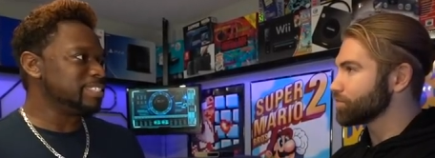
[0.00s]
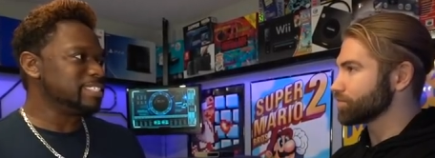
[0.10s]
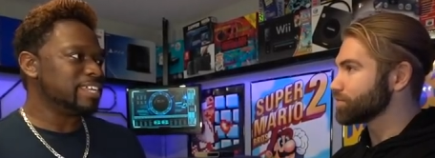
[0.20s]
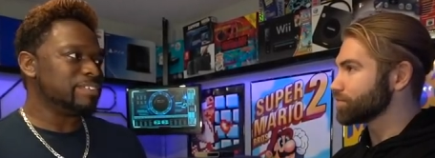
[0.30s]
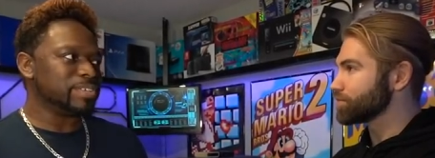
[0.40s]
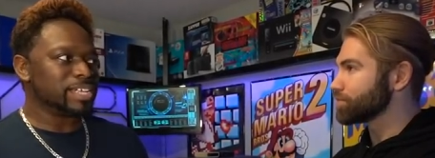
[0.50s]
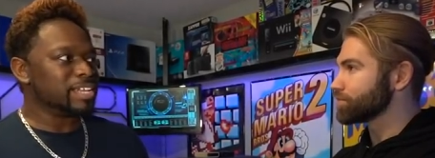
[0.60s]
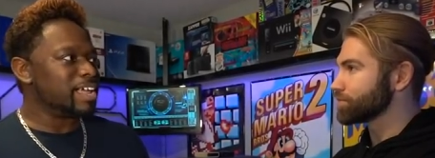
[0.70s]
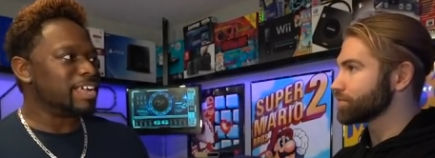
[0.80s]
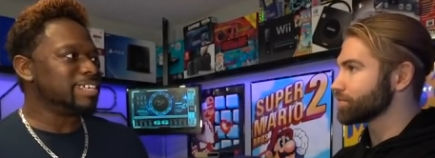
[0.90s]
Speaker 1: and stuff and
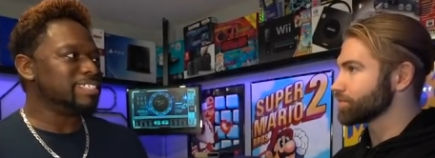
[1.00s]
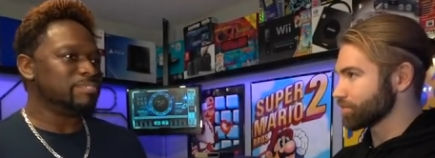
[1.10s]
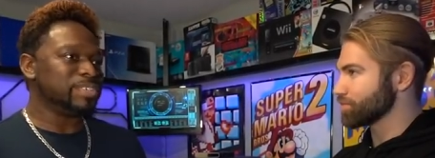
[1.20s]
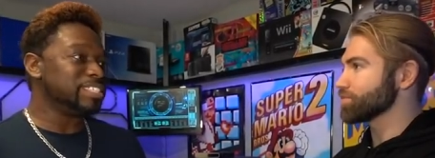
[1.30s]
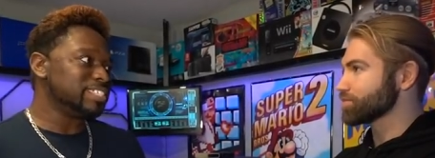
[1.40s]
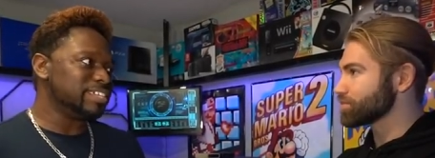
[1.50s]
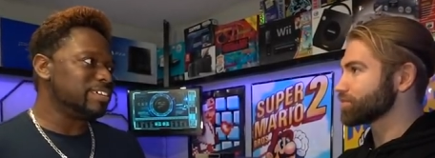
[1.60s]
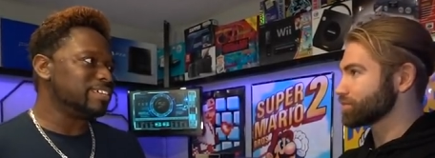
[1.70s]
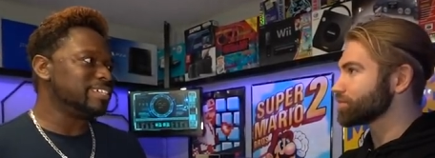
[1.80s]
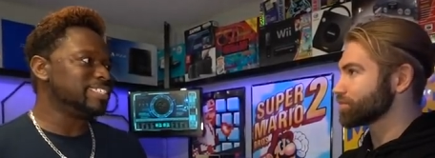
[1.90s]
clocks and mm-hmm.
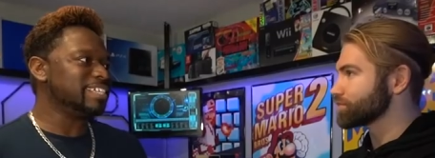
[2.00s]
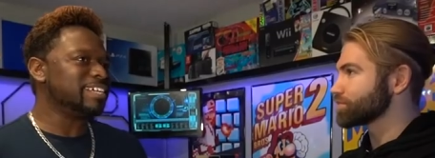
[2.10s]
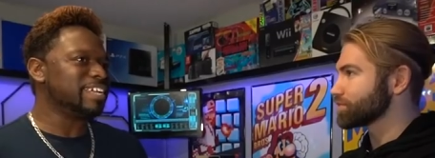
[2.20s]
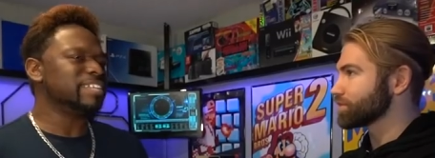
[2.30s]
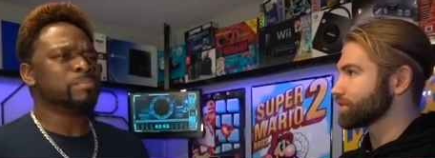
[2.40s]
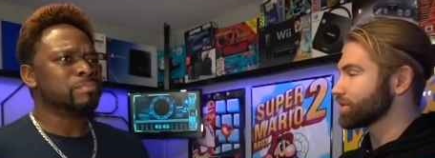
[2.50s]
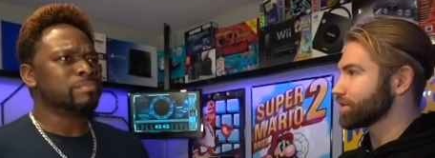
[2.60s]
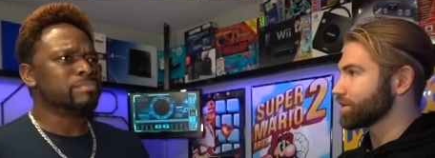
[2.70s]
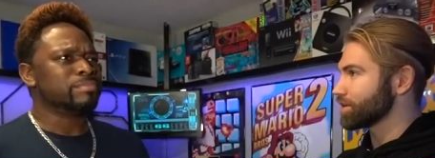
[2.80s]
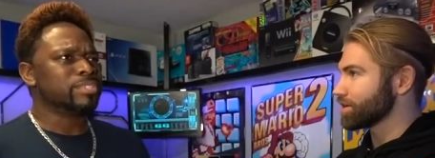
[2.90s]
VCRs, and they're like,
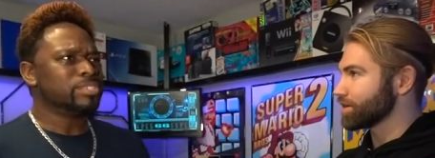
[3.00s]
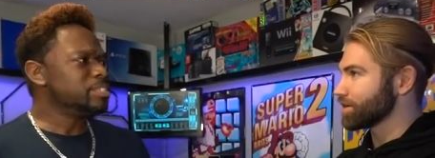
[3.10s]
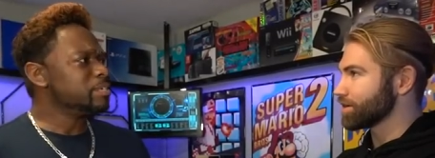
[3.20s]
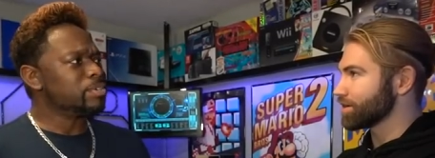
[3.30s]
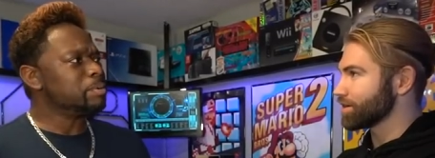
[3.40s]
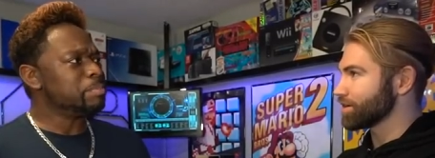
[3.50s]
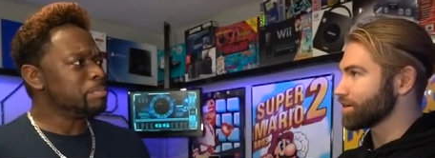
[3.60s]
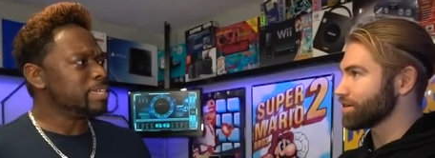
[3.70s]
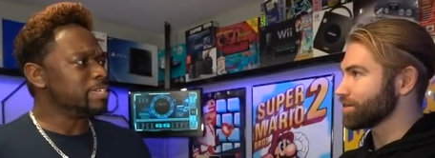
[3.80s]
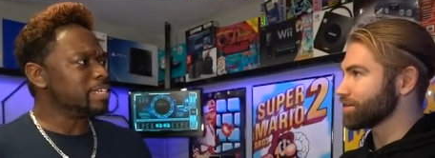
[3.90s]
"You should go up and
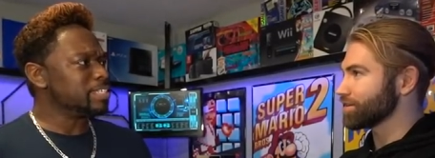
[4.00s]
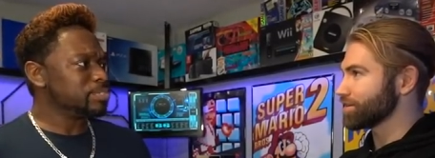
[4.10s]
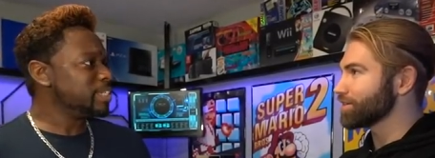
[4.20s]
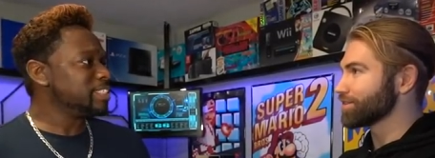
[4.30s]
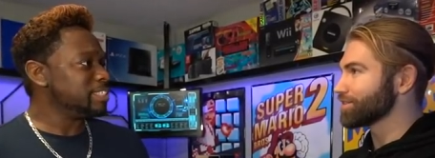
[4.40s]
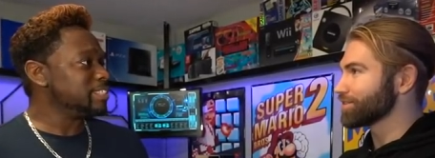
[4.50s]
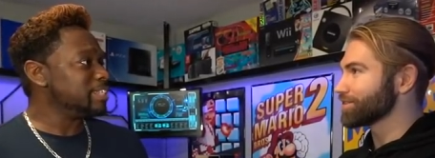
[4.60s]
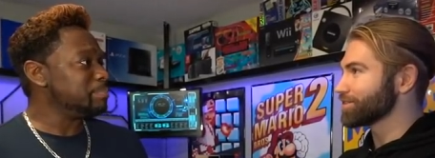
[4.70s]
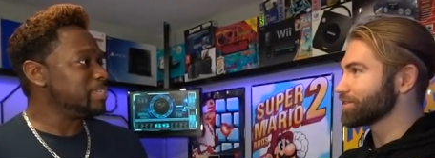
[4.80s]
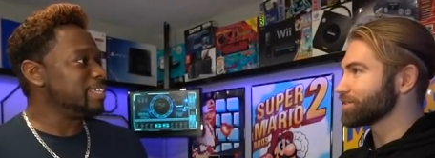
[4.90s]
be an electrician or
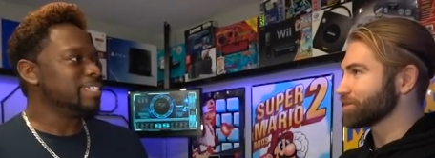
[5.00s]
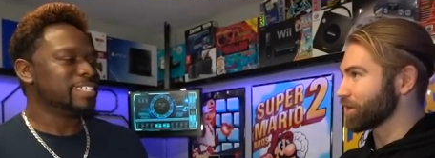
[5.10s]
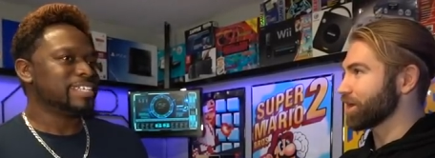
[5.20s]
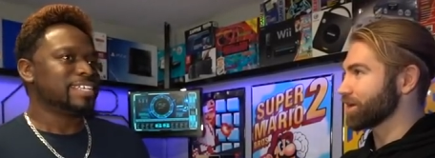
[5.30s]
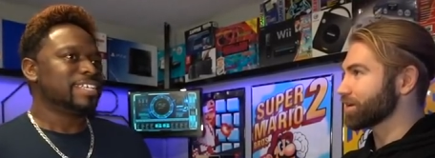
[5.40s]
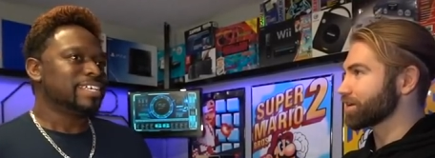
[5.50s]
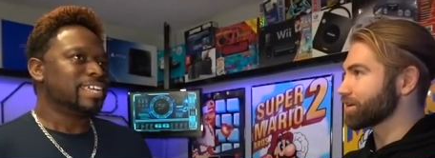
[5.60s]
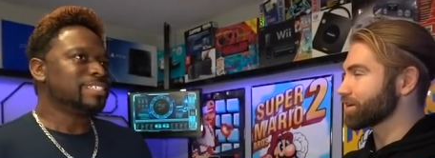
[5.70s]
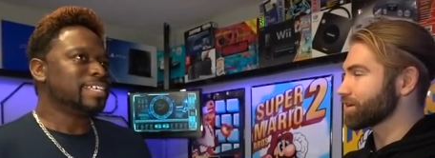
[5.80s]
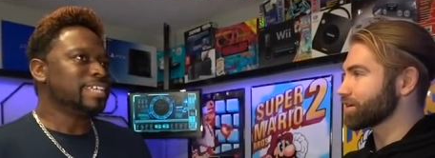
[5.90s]
something." Yeah.
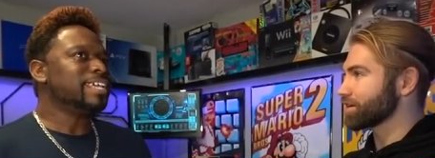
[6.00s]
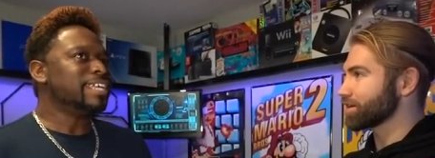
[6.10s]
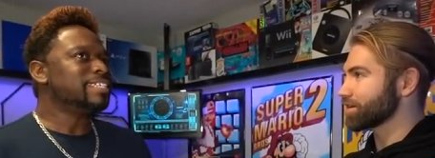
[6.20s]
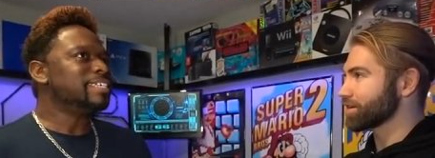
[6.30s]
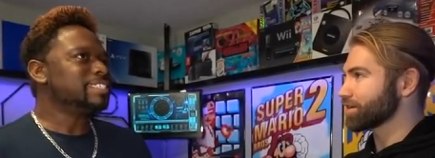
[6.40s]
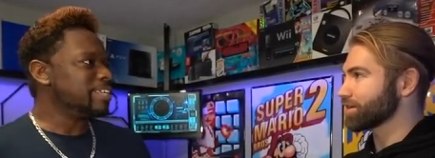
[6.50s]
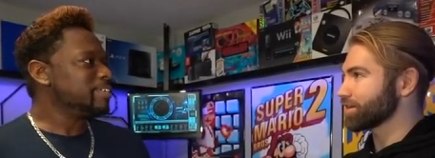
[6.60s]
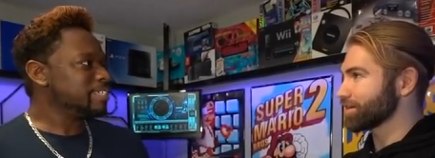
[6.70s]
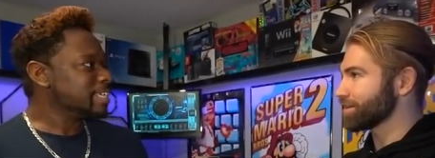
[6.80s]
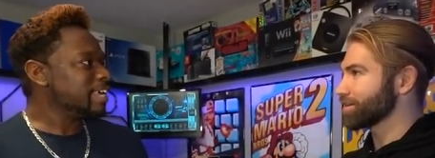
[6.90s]
I was like, "Yeah, that does sound
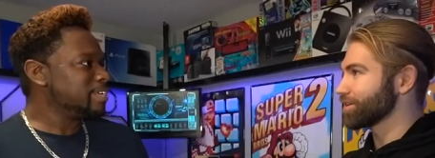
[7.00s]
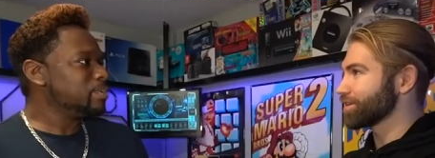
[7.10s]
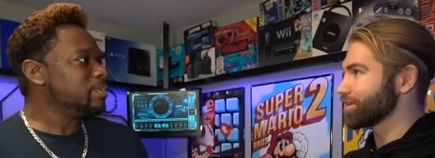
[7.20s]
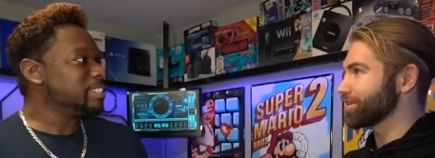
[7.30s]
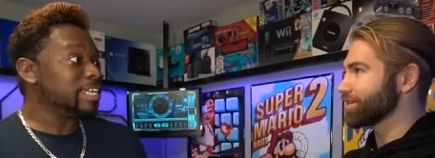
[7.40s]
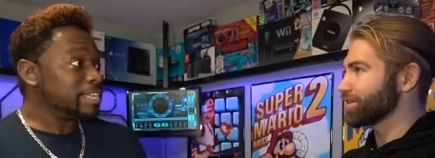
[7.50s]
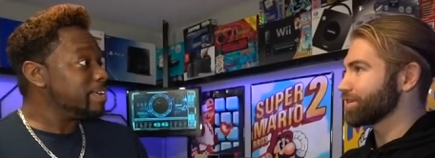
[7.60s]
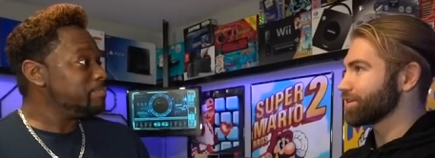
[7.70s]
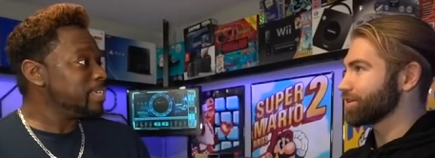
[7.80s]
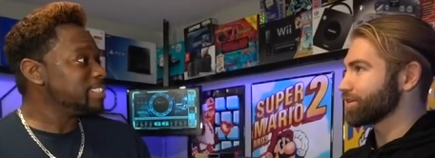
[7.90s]
kind of cool because I
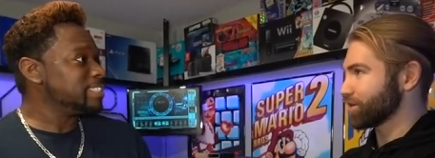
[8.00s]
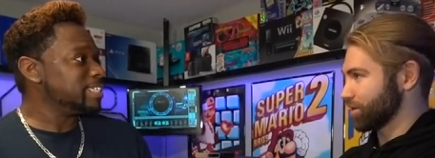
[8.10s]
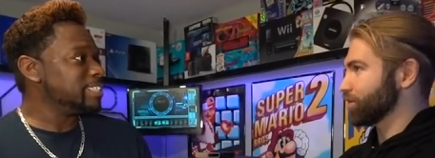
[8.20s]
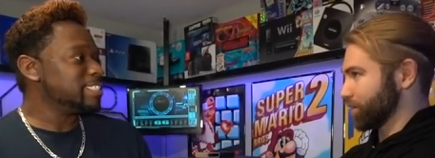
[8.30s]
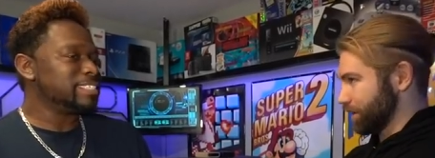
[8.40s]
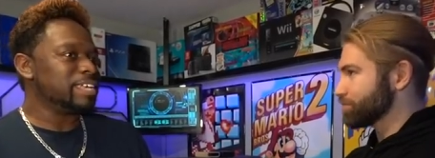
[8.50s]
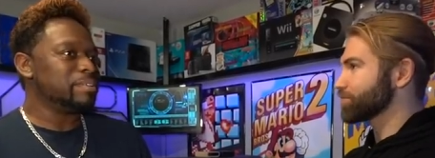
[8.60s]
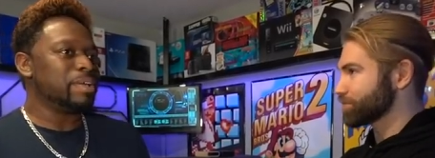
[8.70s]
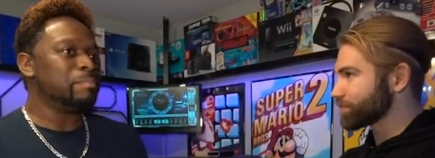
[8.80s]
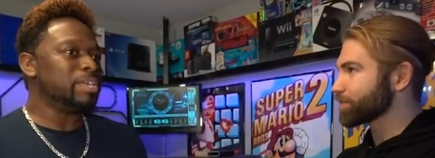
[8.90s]
love fixing things." Cause yep.
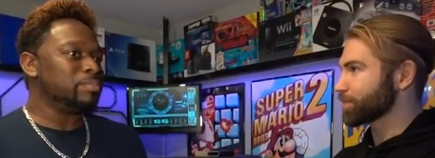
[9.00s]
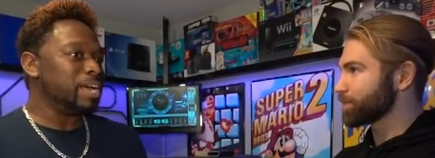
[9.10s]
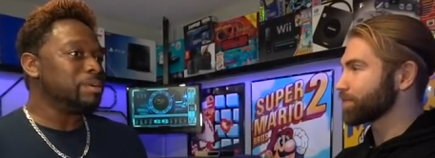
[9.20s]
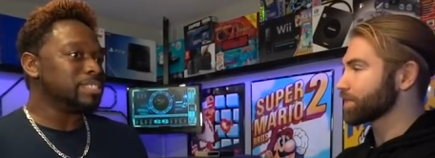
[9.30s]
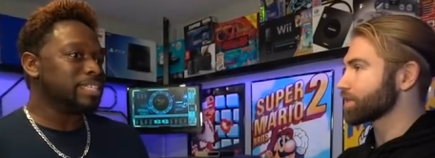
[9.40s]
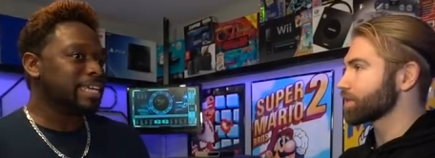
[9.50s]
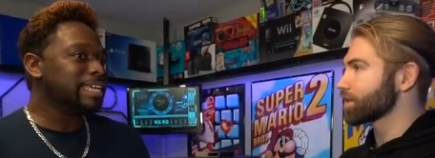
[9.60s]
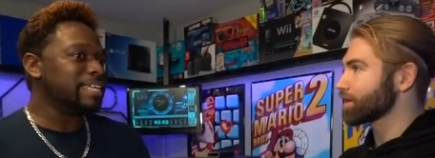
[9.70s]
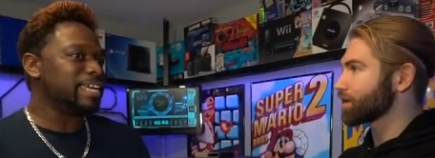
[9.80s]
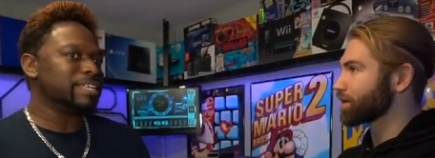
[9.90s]
I, I mean, when I was a
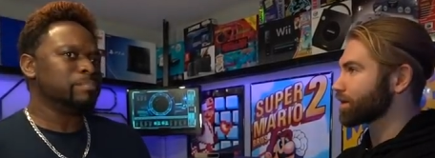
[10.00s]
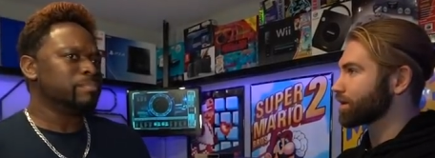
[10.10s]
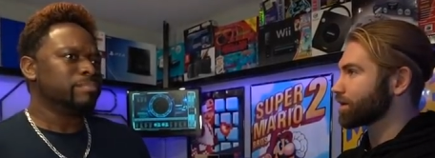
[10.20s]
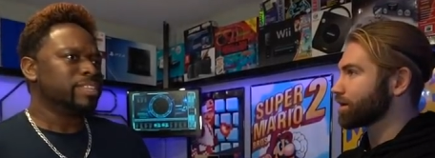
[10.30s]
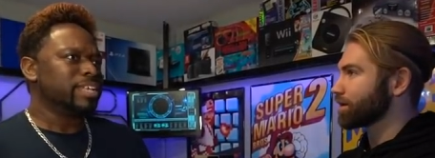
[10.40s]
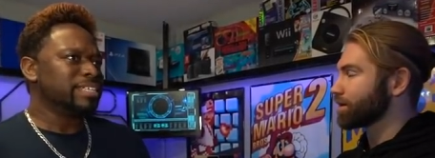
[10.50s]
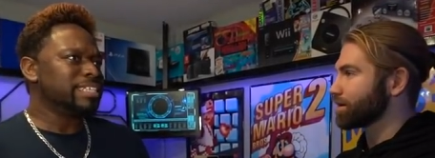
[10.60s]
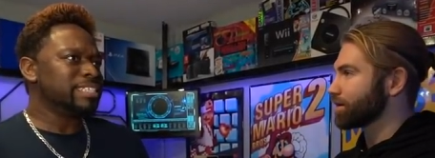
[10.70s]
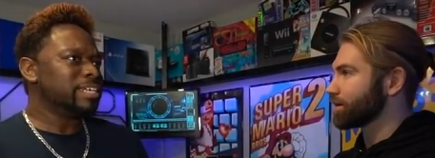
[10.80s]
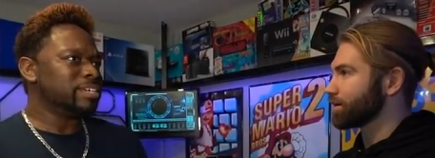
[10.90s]
kid, like I
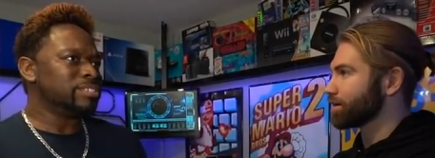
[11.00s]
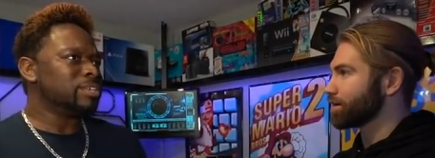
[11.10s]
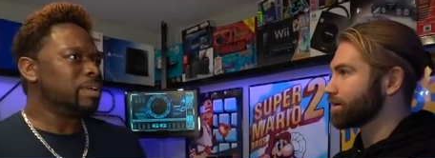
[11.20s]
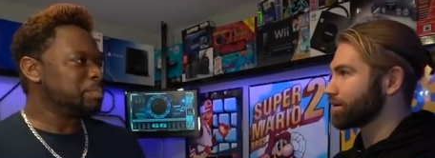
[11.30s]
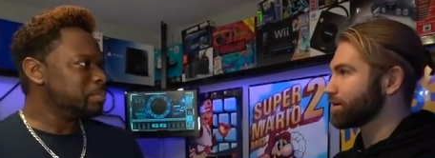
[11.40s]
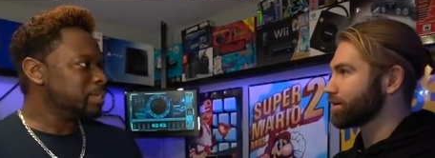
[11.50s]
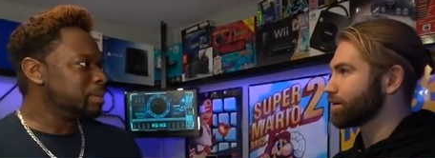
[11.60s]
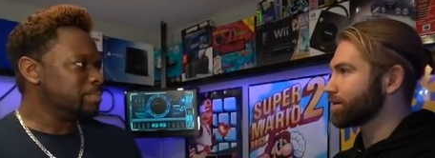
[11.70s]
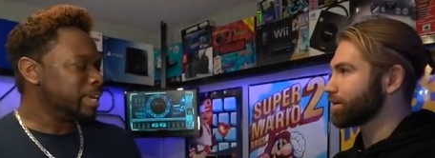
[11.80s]
think 10 years old, I was putting up